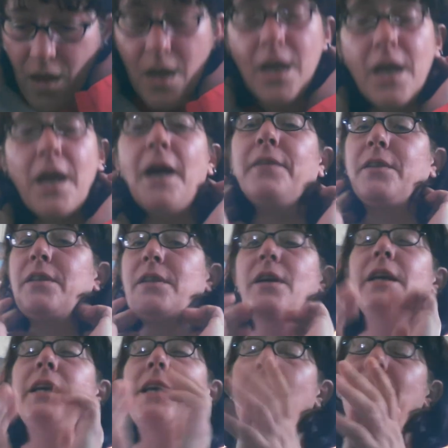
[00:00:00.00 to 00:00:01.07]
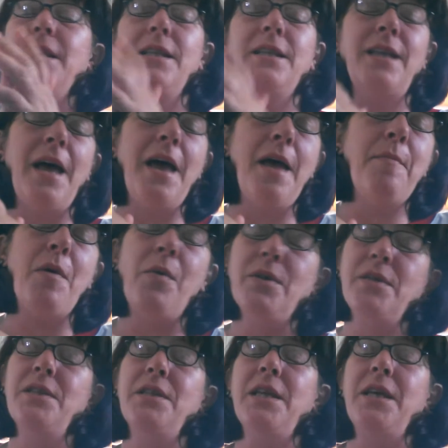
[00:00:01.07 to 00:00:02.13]
At the time, I
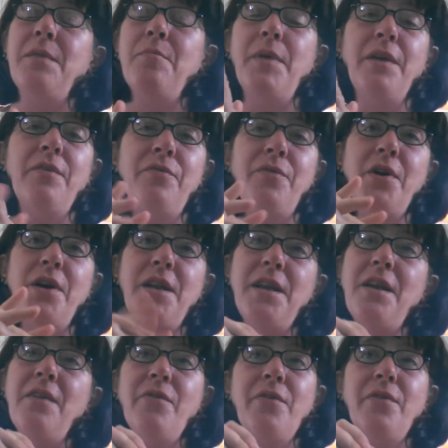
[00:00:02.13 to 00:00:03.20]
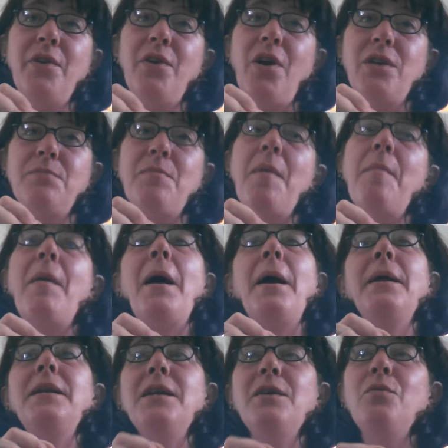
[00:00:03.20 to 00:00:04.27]
wasn't thinking Bigfoot. It never even crossed my
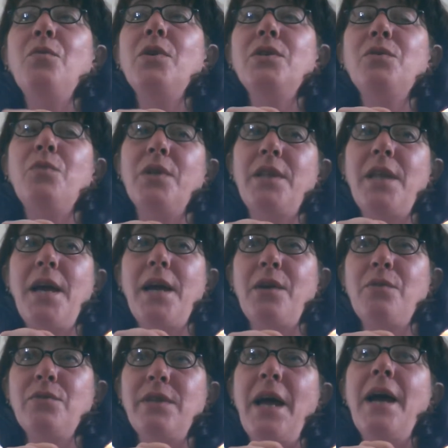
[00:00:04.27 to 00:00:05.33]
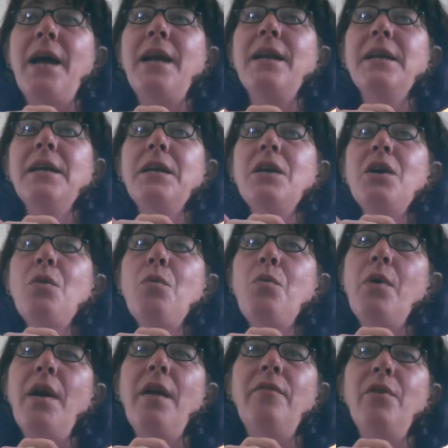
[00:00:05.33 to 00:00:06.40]
mind. It was, what the heck was that?
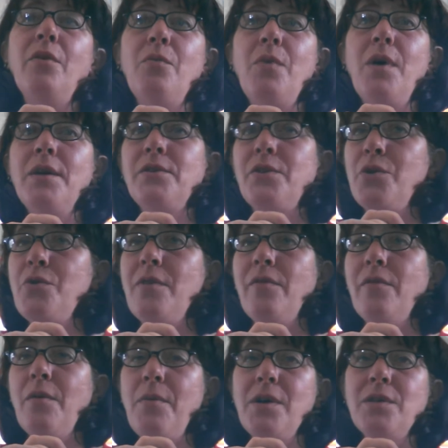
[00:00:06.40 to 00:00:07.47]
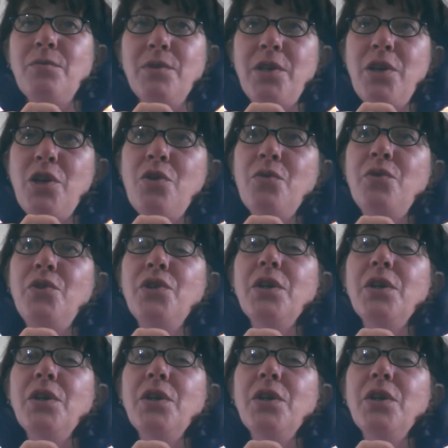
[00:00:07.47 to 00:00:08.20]
Whatever it was, or whoever it was huge.